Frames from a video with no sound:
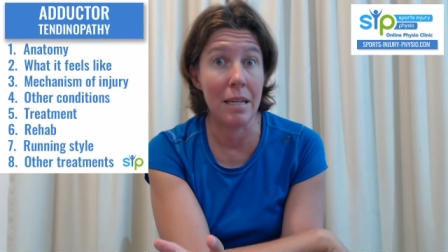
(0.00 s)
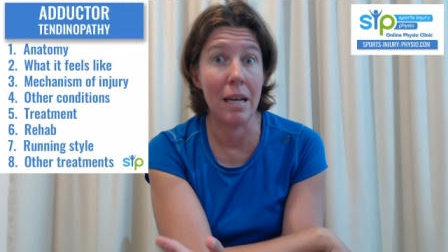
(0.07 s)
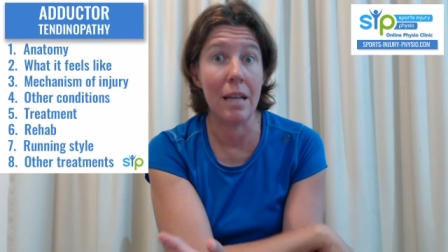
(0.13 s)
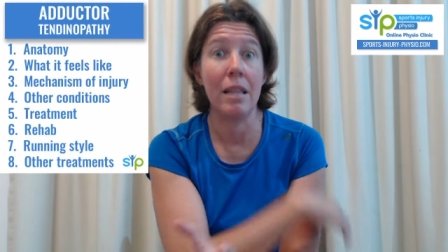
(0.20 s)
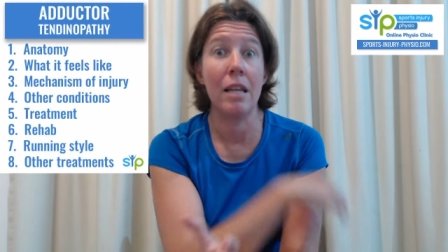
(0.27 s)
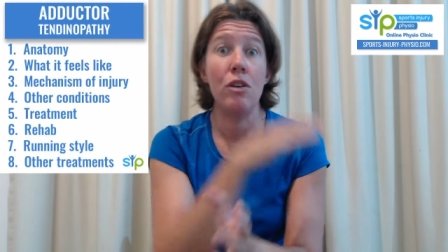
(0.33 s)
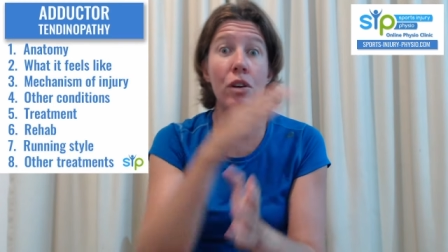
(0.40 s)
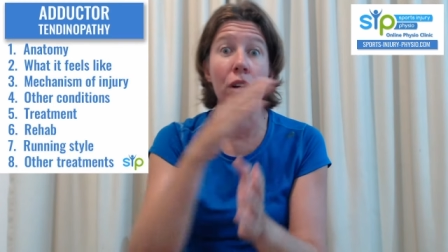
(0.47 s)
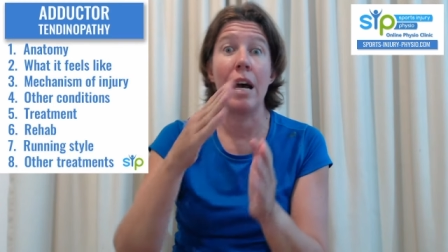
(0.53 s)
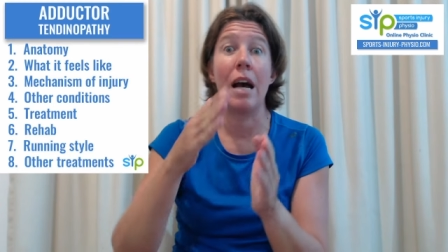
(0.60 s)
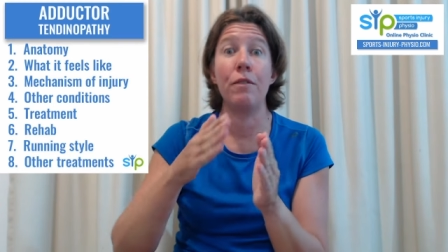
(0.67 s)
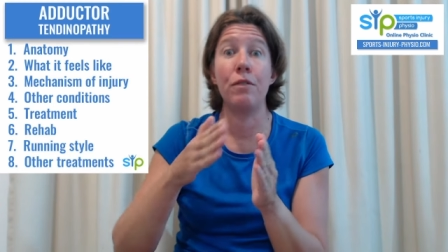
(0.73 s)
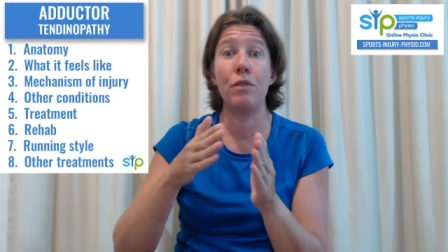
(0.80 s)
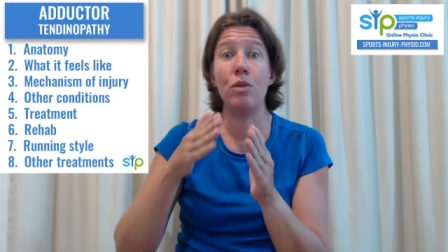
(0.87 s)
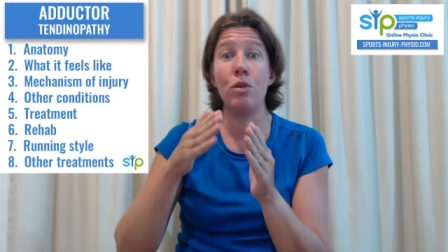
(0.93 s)
and then you're going to
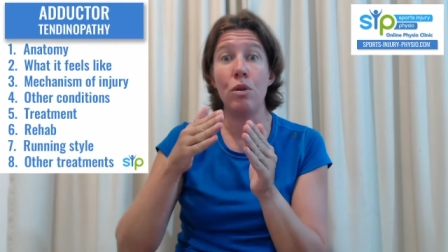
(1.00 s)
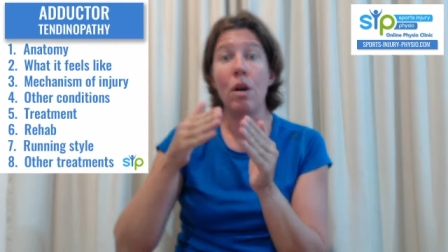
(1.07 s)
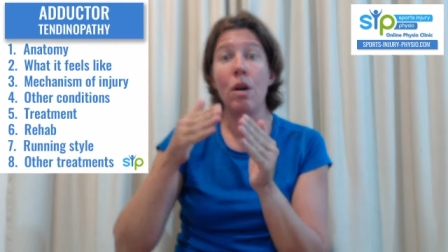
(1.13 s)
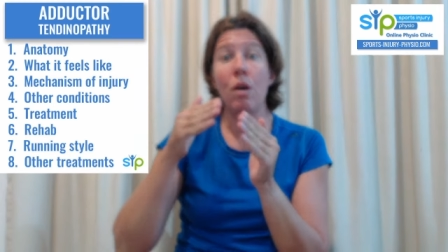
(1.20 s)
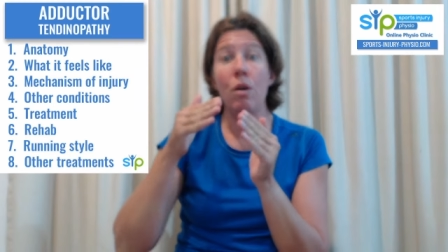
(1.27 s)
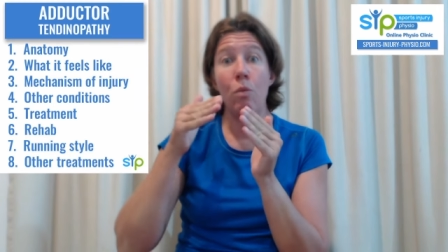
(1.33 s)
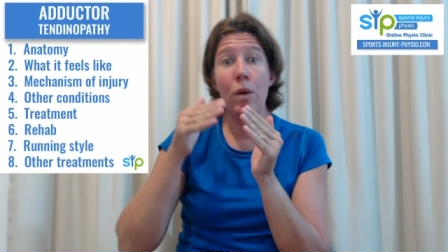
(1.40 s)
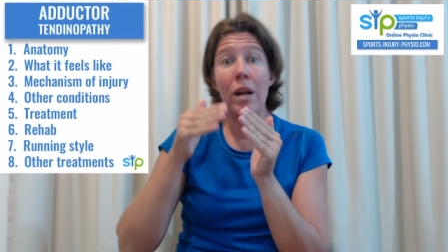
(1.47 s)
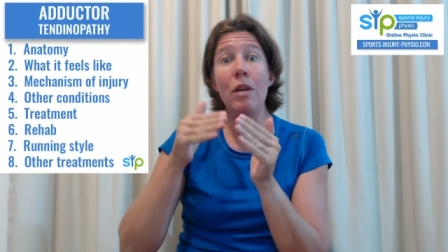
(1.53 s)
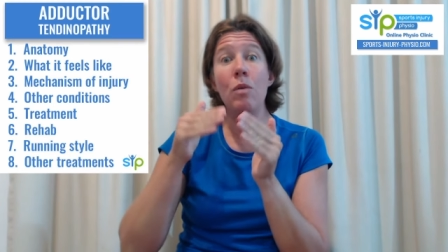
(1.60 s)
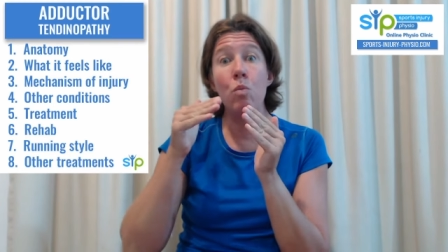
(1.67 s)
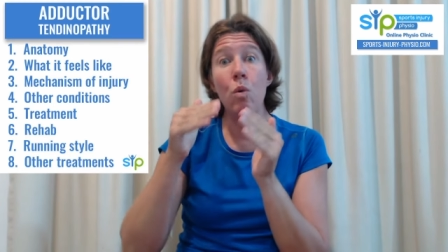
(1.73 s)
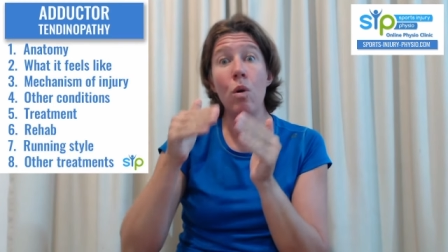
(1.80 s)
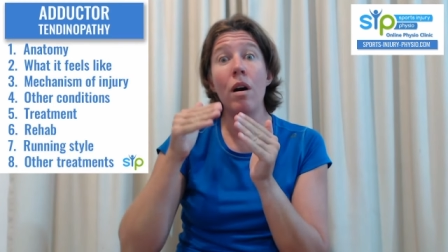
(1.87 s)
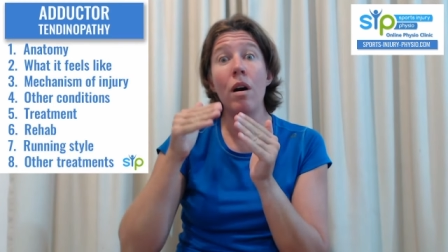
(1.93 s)
have to really
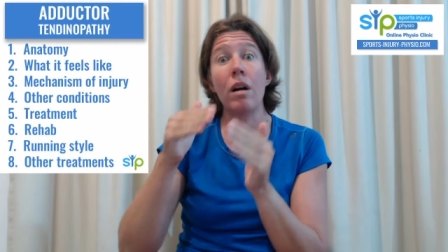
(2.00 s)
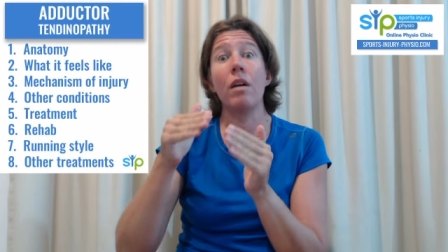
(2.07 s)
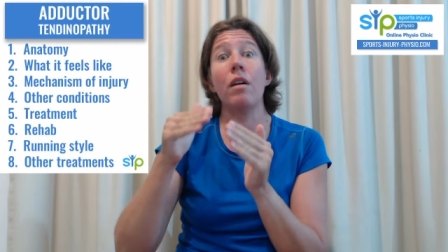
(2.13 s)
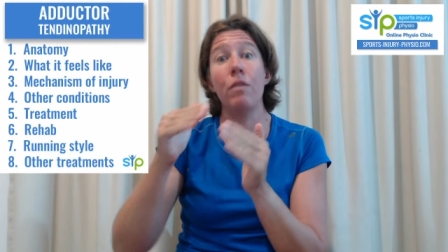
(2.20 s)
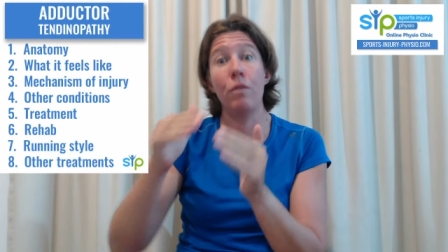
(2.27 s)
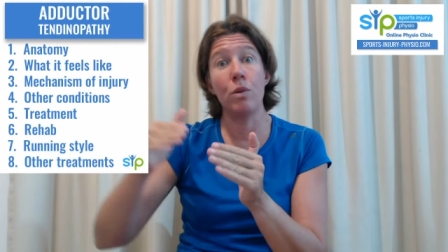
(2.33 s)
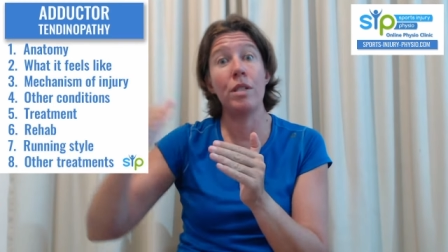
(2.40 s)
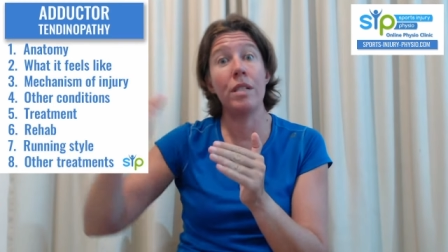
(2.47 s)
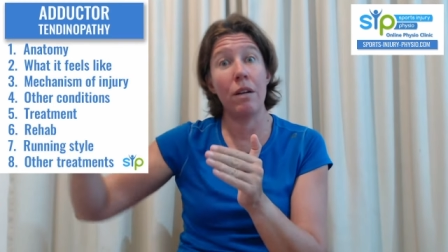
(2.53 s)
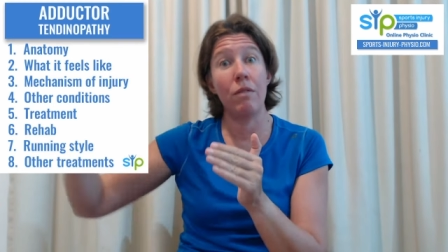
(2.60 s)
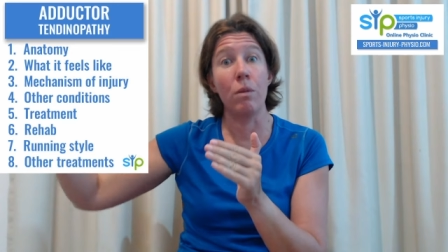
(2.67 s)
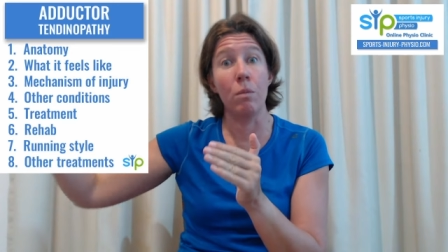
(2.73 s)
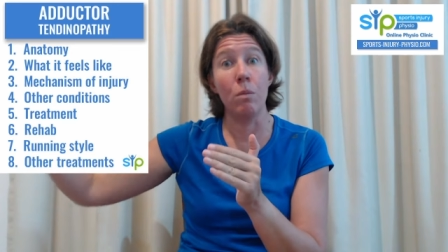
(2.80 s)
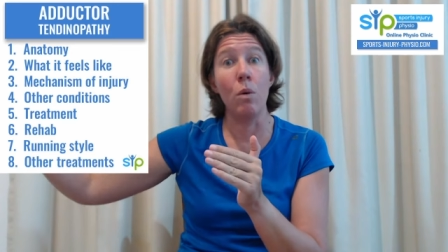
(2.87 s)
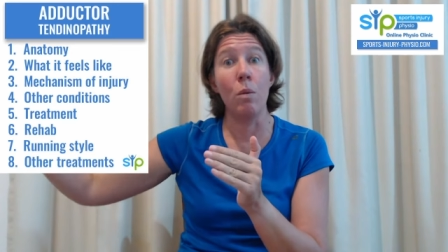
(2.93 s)
work for
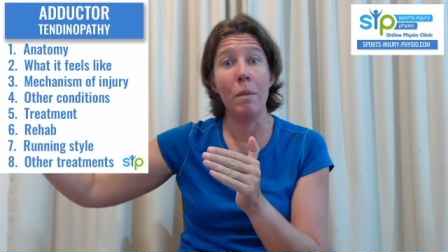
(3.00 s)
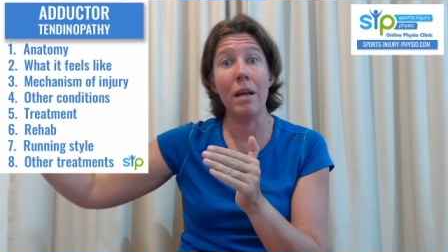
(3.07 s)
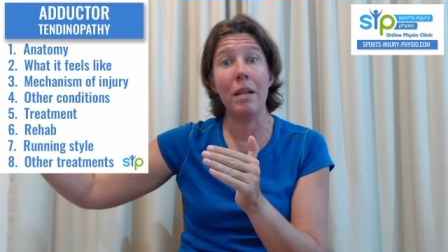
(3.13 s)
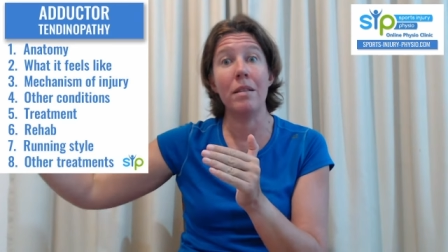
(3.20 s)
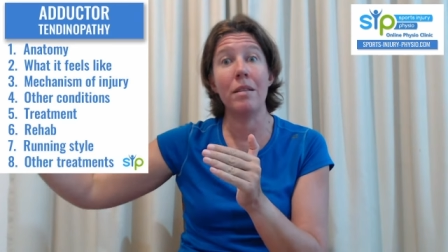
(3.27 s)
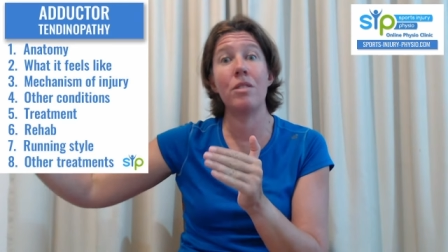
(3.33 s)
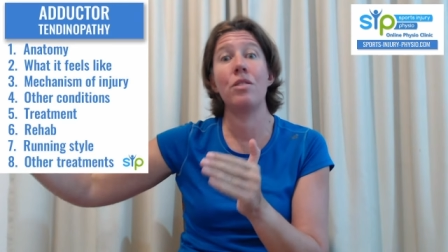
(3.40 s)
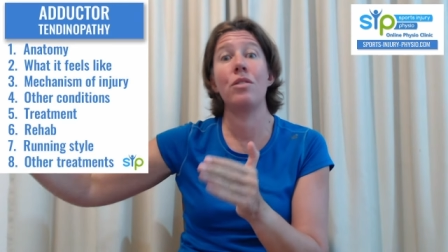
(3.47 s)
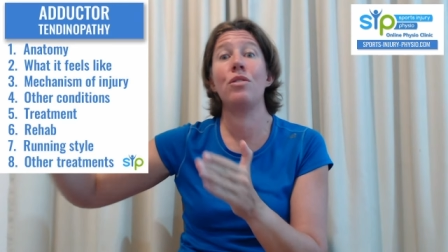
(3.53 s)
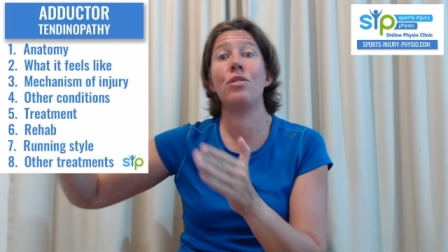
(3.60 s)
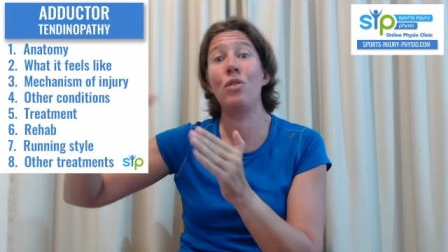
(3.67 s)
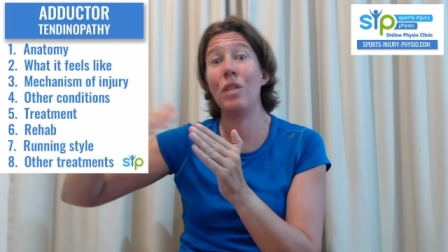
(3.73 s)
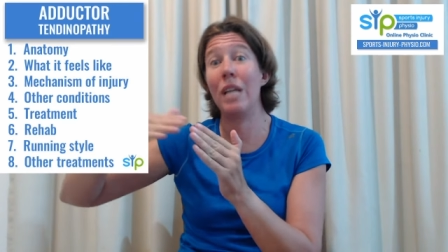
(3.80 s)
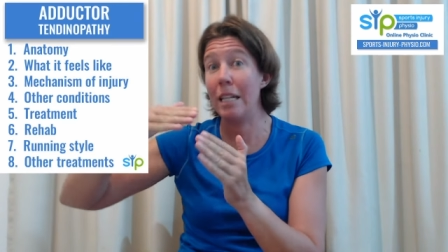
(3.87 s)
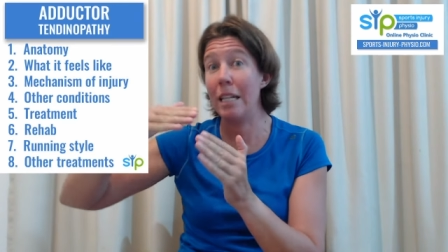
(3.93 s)
several more months
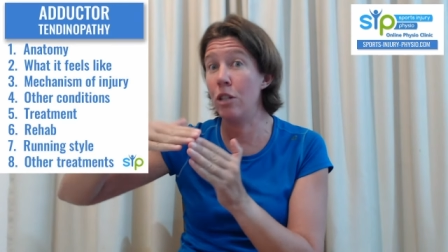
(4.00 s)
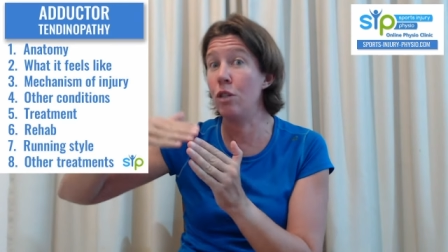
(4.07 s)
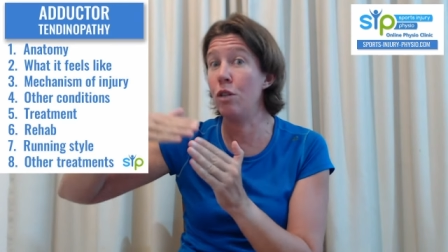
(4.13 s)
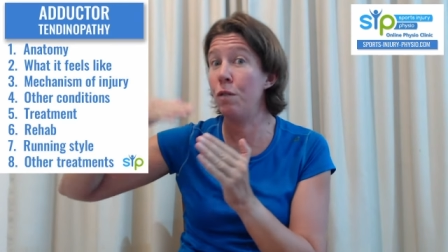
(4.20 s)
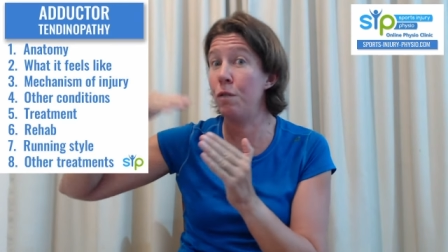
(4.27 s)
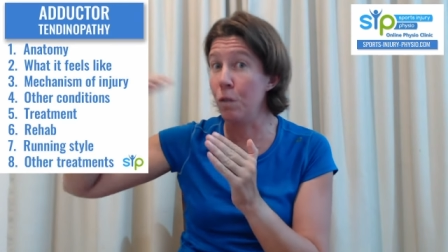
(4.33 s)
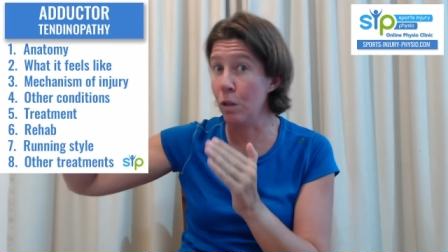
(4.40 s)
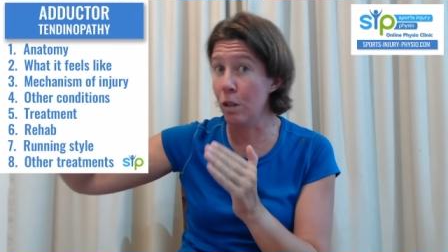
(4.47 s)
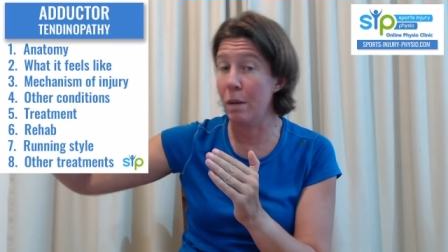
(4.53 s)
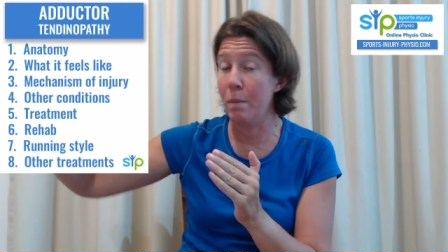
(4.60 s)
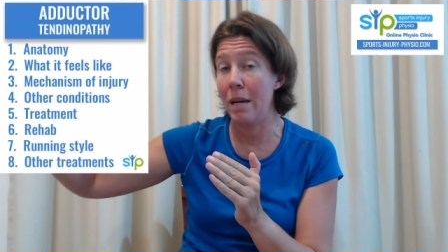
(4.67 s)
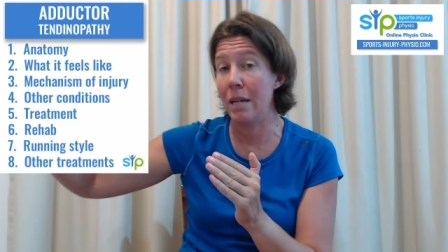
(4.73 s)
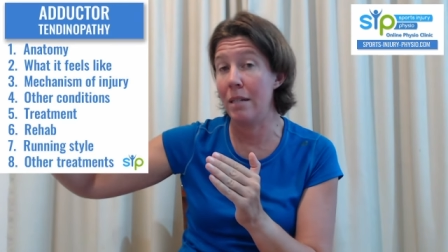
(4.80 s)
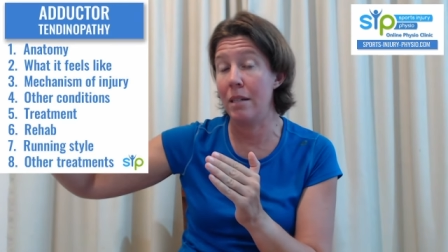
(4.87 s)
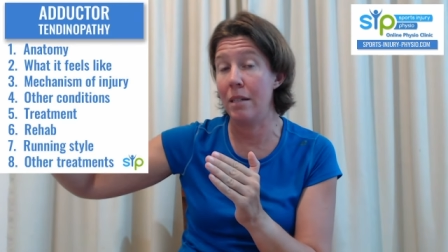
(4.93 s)
to get it to full
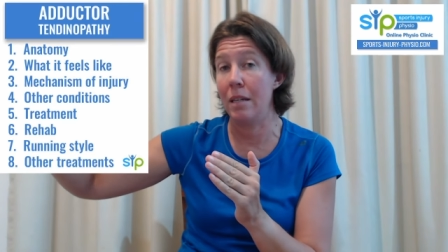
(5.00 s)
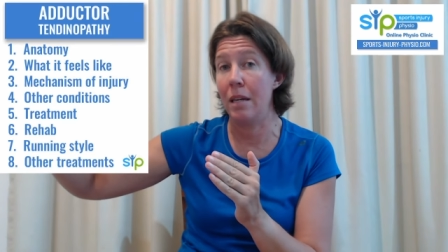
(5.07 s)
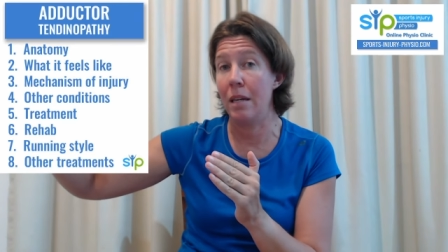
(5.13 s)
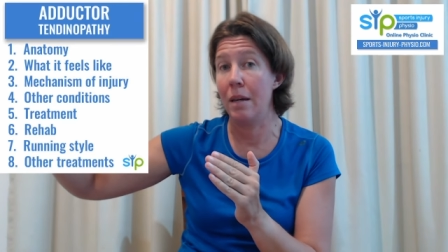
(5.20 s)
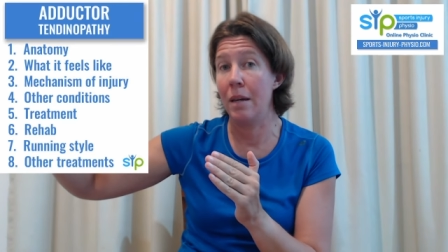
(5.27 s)
capacity.